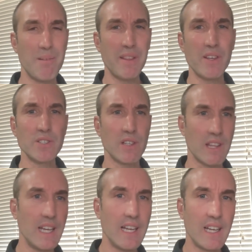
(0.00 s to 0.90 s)
I mean, those are
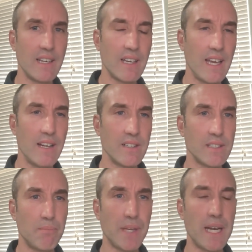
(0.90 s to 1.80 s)
leading indicators
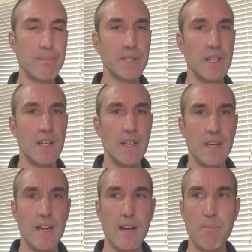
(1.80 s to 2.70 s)
sometimes,
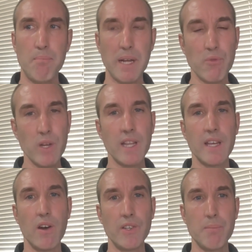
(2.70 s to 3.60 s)
but really
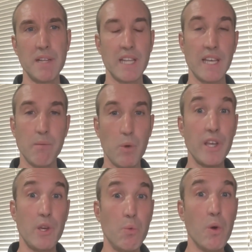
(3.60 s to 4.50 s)
ultimately
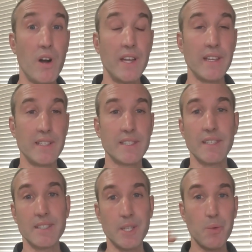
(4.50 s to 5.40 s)
what you want
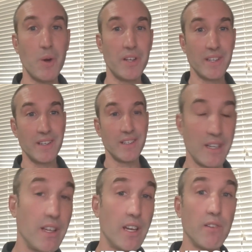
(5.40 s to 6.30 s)
is you want
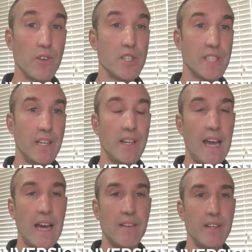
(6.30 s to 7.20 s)
a conversion
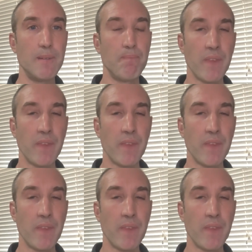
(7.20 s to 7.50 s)
out of it.